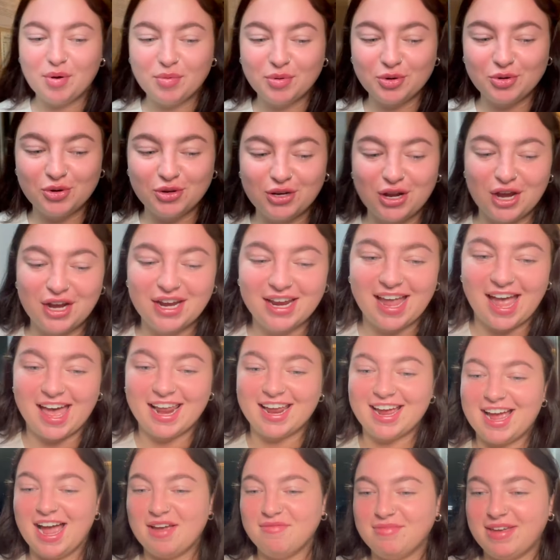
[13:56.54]
we're going now to get
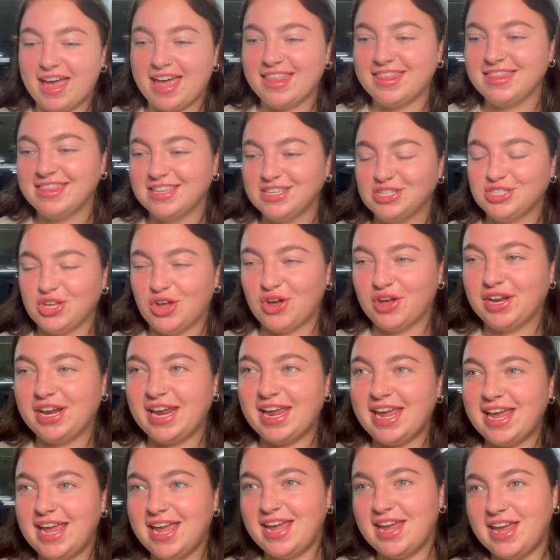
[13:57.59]
it. I'm getting the
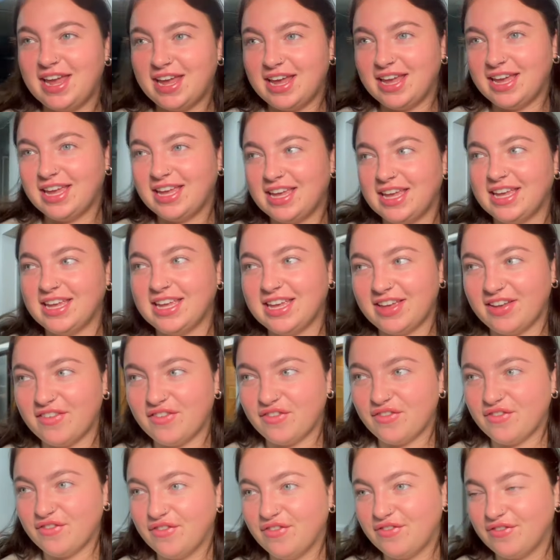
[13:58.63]
Sony.
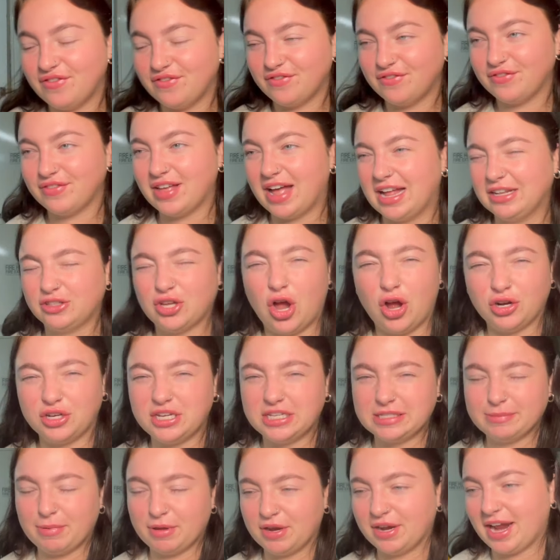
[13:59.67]
I'll talk to you
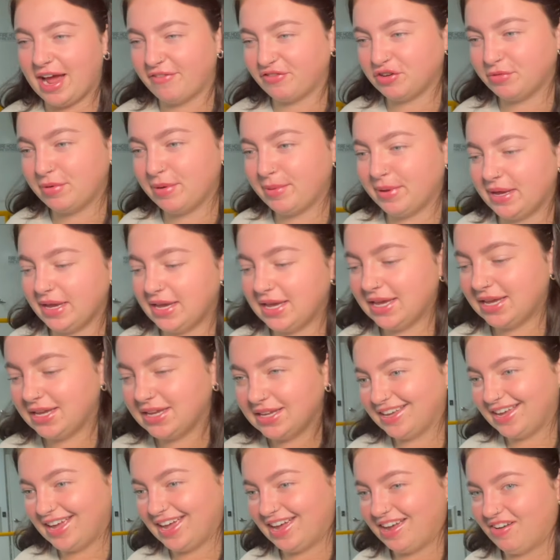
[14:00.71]
about it after, maybe.
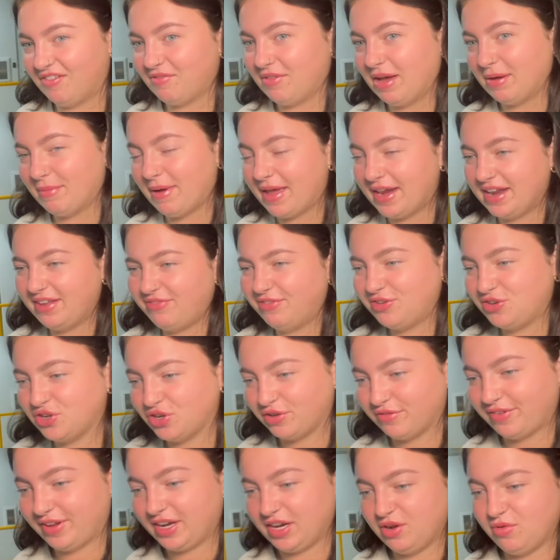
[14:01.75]
I might even do a
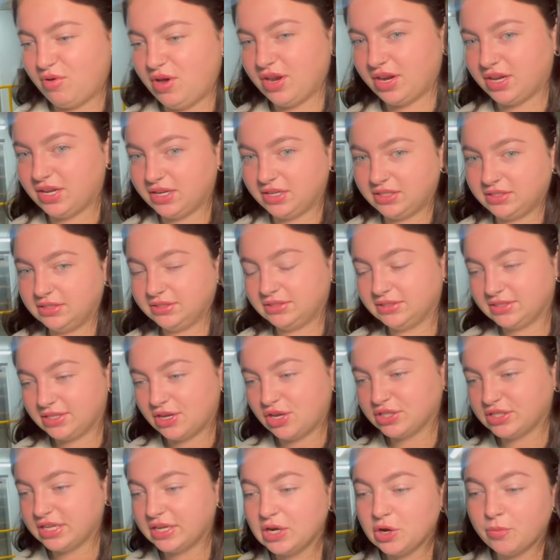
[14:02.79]
video on it,
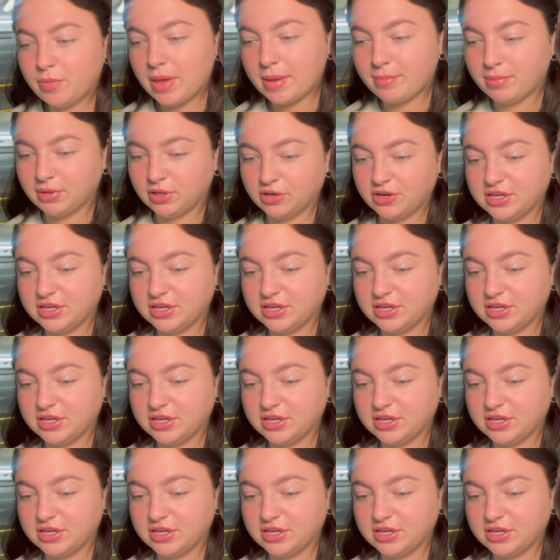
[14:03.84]
because I know people are